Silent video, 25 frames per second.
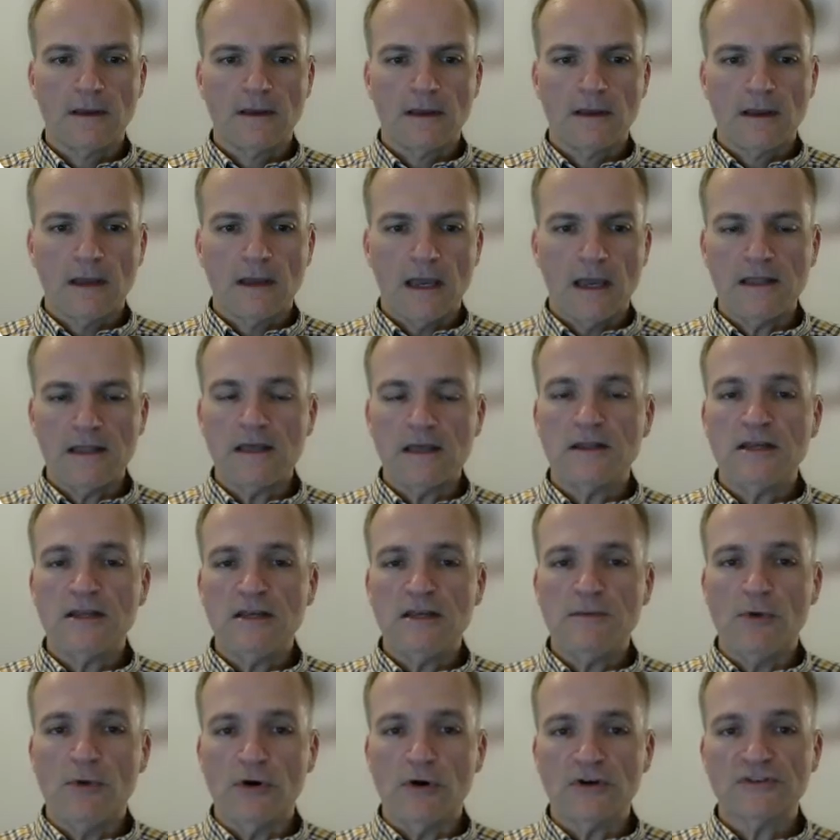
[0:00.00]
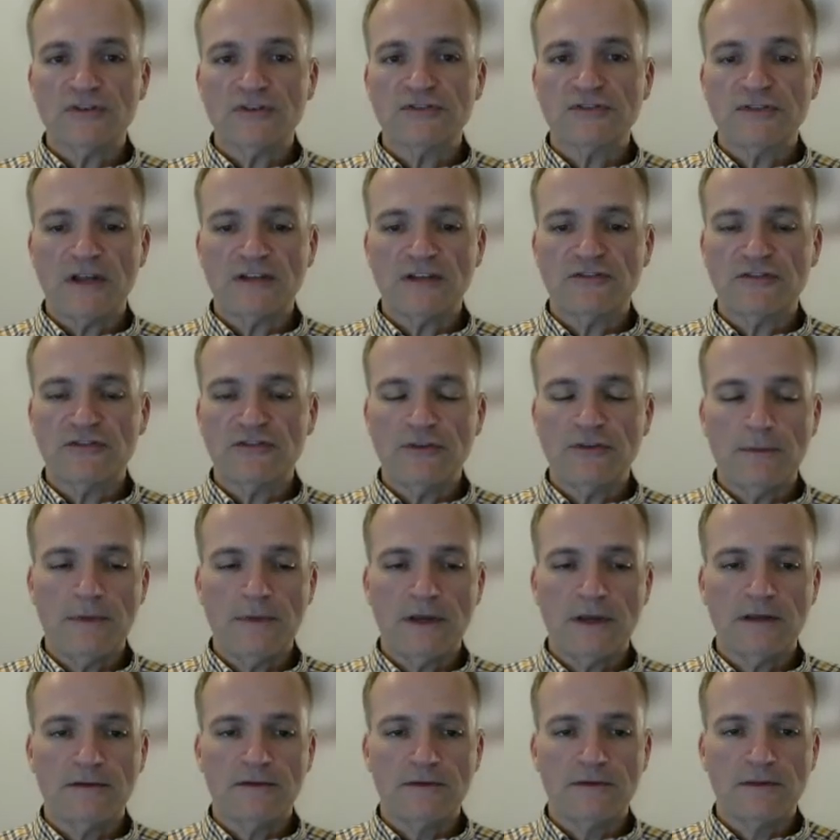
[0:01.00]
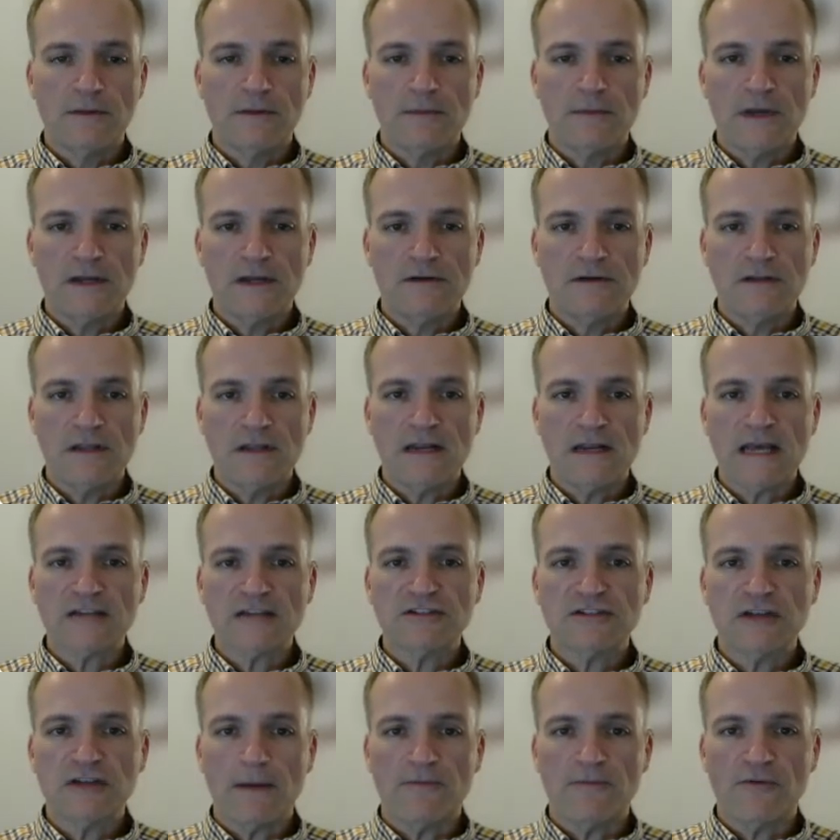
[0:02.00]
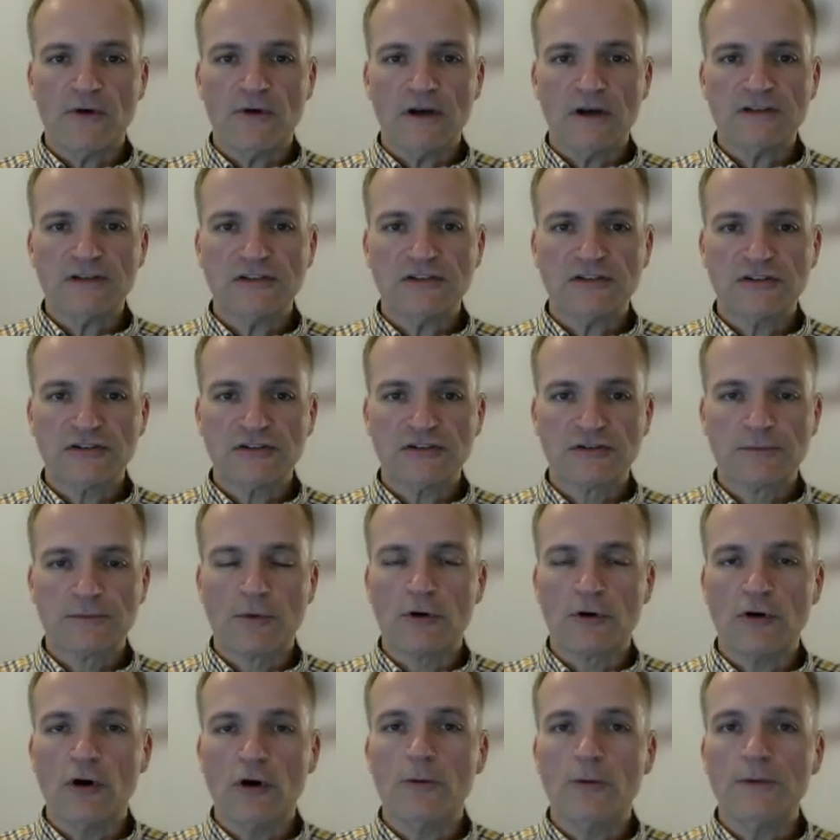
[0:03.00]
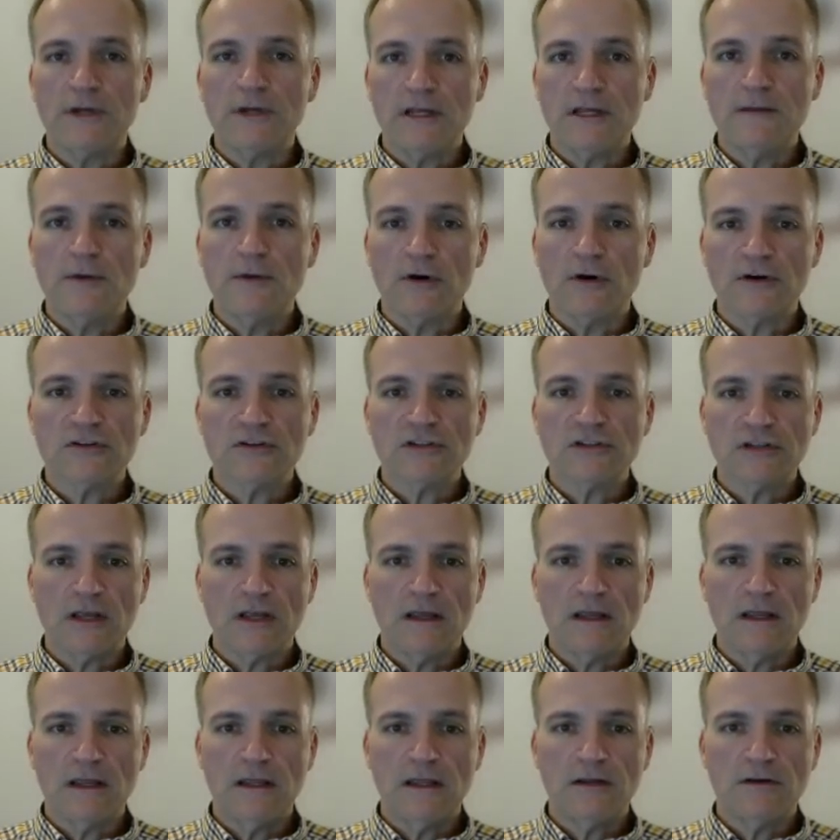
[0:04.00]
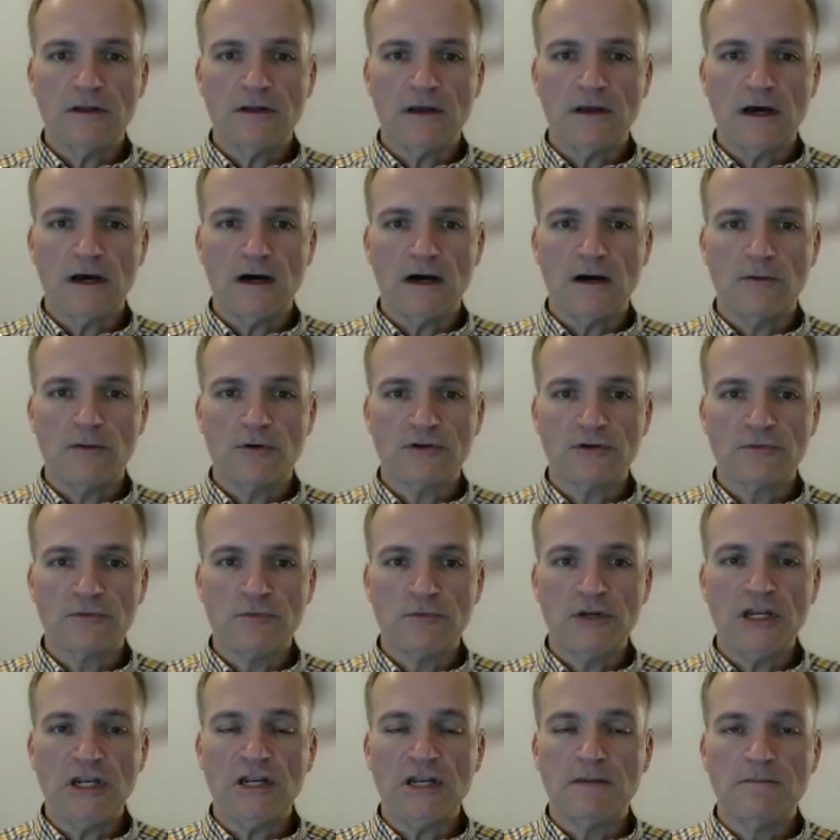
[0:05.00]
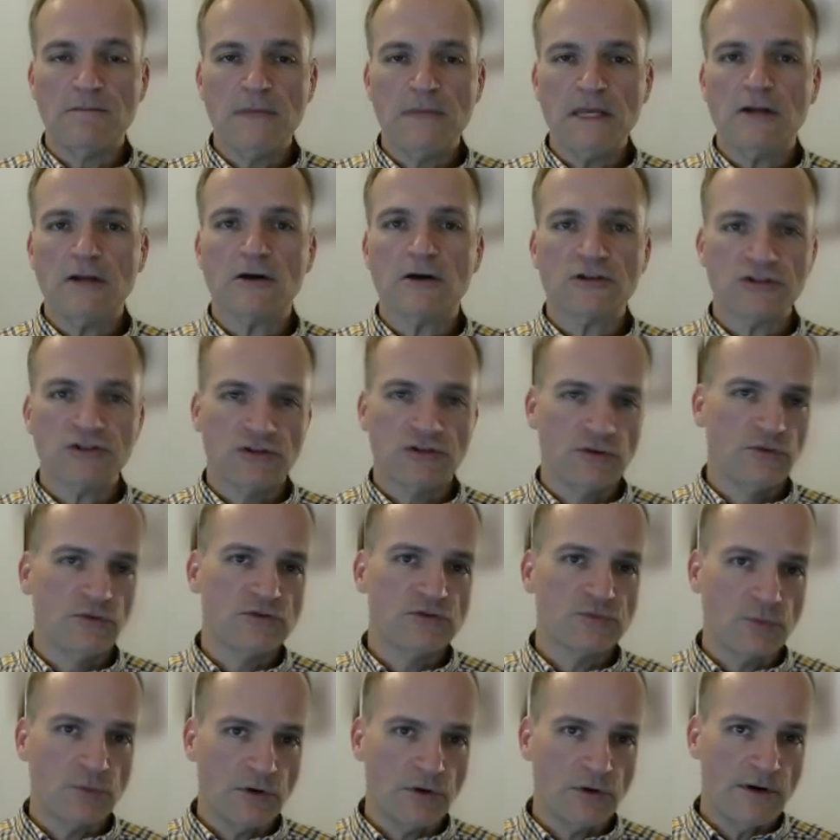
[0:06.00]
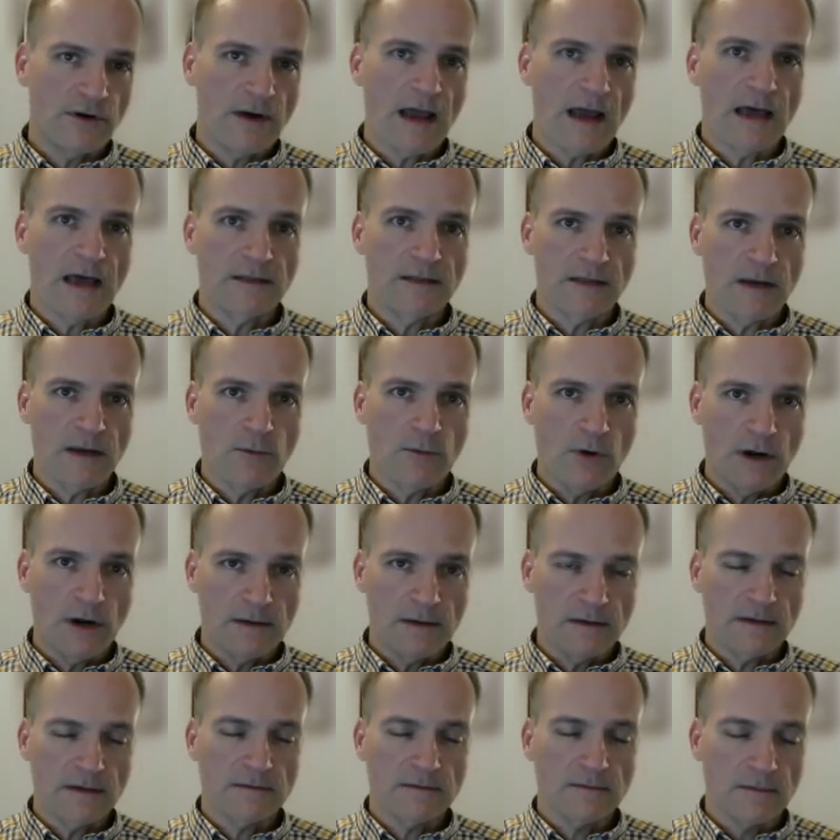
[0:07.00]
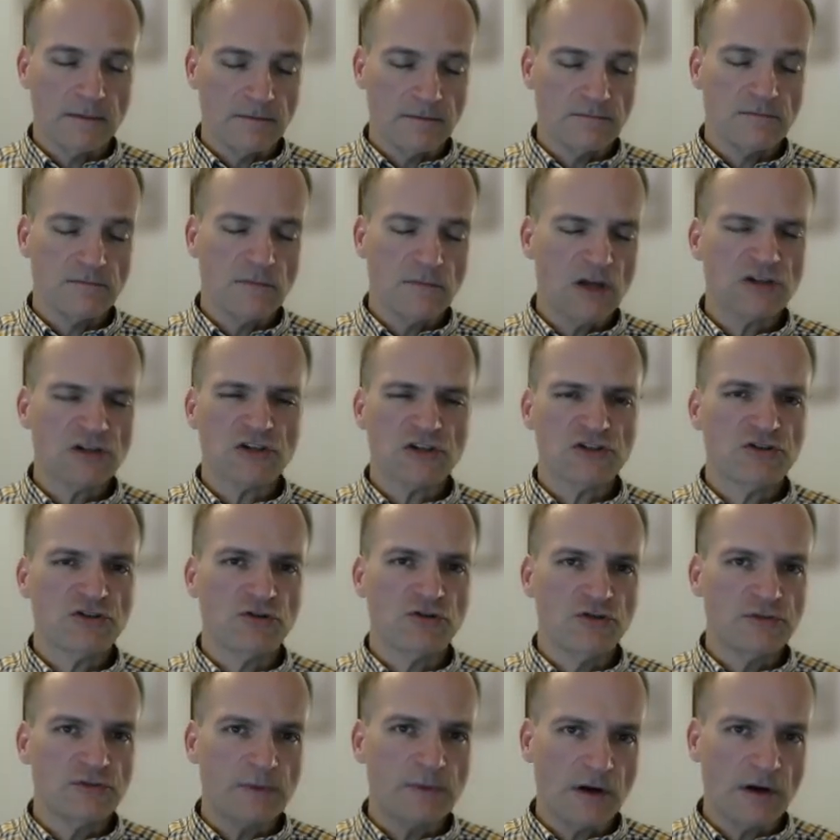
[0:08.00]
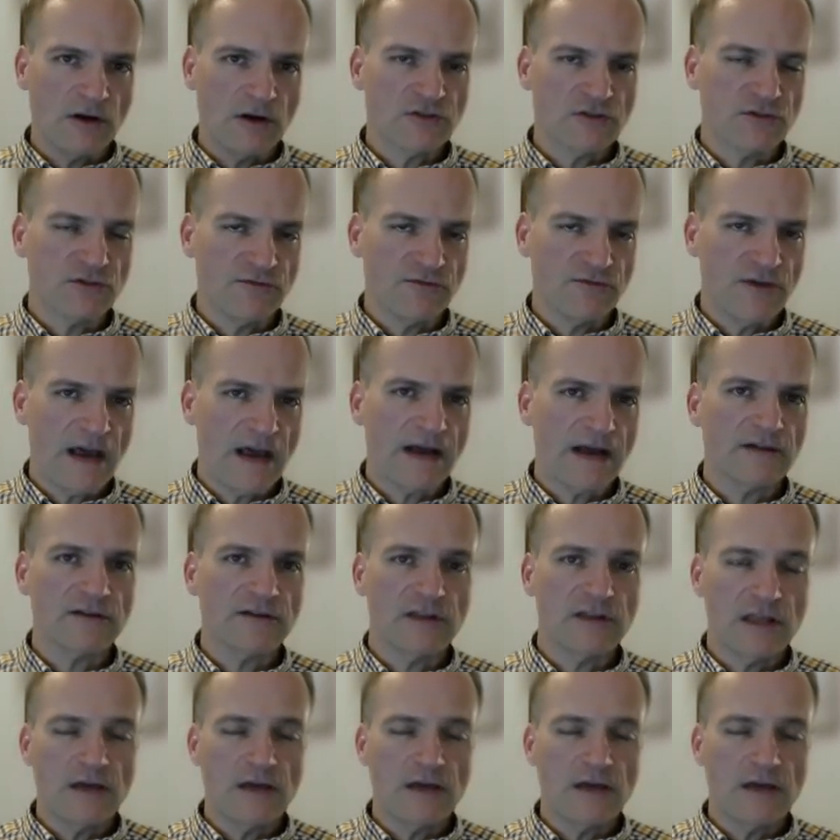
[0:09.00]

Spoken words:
And then ebooks. That's the next step for us is to support open ebooks. And we need to meet our students where they're at. They want, not just students, but also faculty.